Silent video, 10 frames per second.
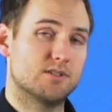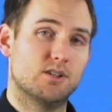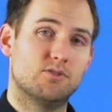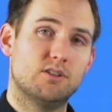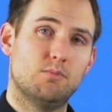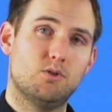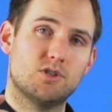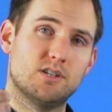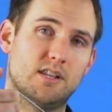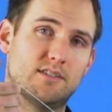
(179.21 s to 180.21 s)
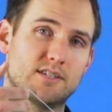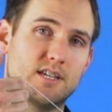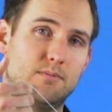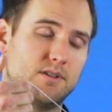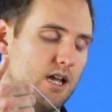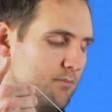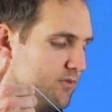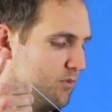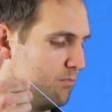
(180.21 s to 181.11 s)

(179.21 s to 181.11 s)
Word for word: tilting motion and at the same time, if you